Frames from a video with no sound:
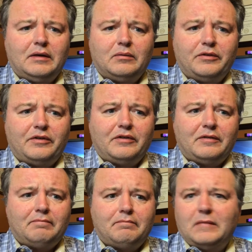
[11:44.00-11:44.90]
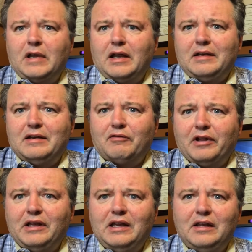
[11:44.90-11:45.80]
which I didn't
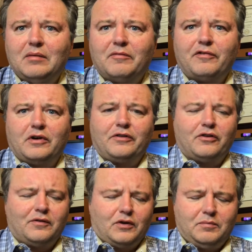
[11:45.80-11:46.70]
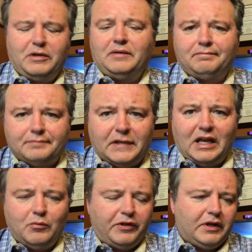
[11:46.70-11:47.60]
really need them for a server, but
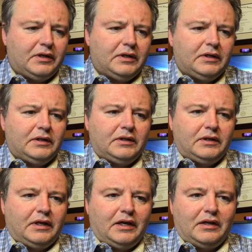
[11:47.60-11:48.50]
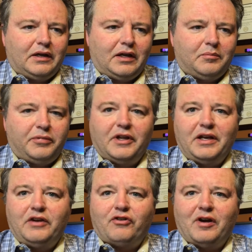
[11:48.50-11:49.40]
came with it. And I got
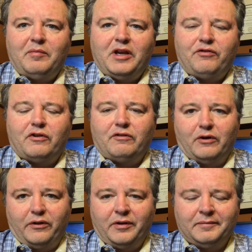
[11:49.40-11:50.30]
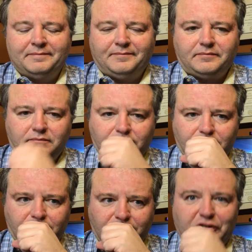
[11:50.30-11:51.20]
plenty of drive bays for growth.
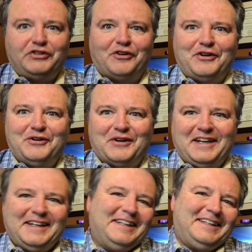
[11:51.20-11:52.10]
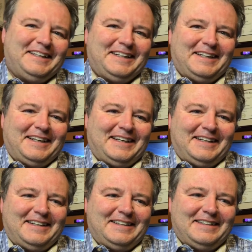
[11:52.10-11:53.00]
Sorry, yawning.
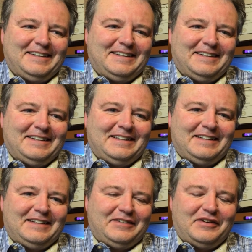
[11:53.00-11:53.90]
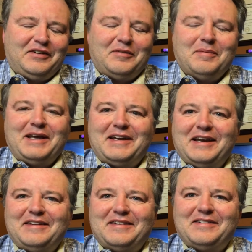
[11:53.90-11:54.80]
So this is Mike,
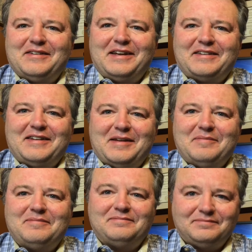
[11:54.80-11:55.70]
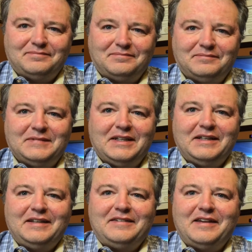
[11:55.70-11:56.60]
guys. Until next time,
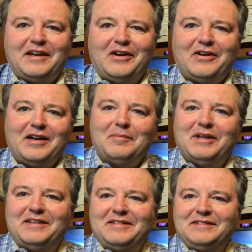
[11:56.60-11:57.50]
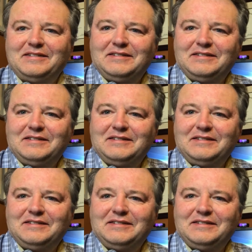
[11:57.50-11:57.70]
take care. God bless.